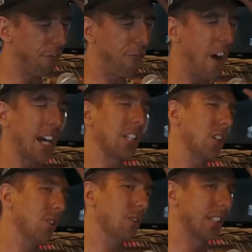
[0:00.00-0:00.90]
fuck
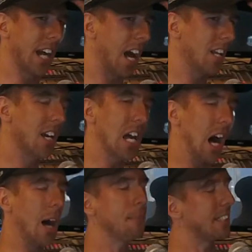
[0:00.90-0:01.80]
you, cunt.
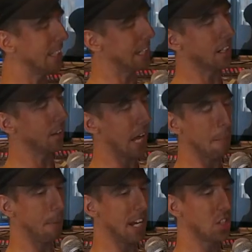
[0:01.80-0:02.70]
I'm sitting on
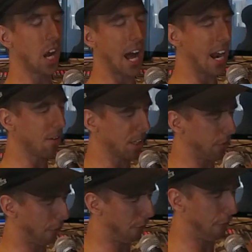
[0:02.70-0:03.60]
that bench. I don't give
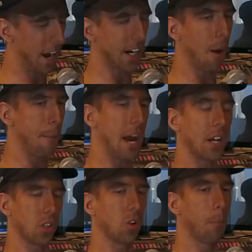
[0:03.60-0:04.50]
a fuck about
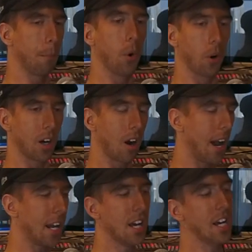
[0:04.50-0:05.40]
your book. All
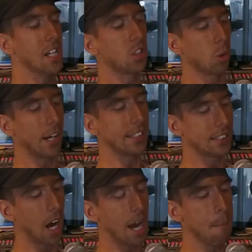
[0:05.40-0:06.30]
right. So I,
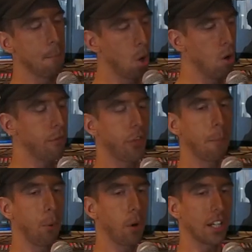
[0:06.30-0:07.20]
I move the
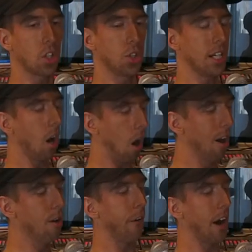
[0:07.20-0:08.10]
book and shit
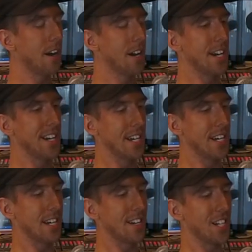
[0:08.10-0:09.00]
over.
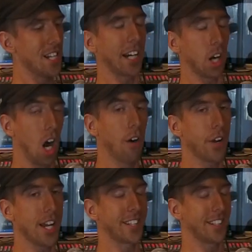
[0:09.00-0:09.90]
Like,
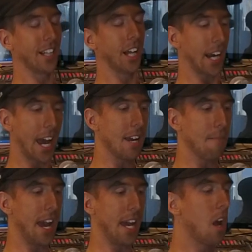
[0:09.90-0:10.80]
obviously, like, hey,
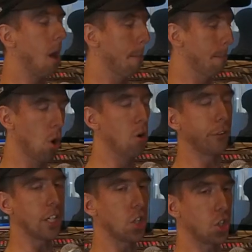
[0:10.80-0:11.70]
man, move
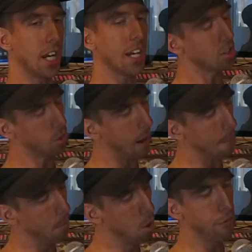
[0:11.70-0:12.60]
your shit. So I
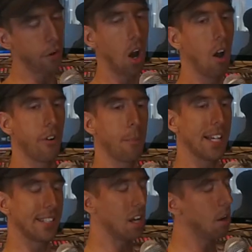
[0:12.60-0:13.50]
move it over
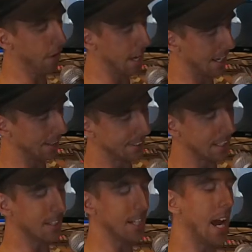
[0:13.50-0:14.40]
myself and I
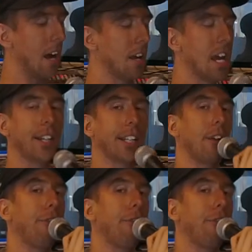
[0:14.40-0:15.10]
sit down like the